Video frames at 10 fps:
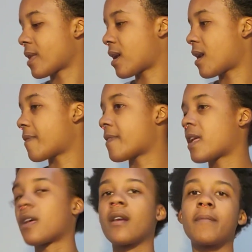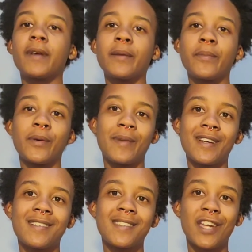And then I'm gonna put my
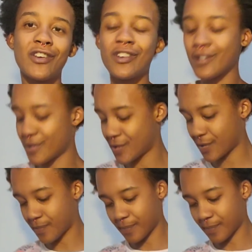extenders.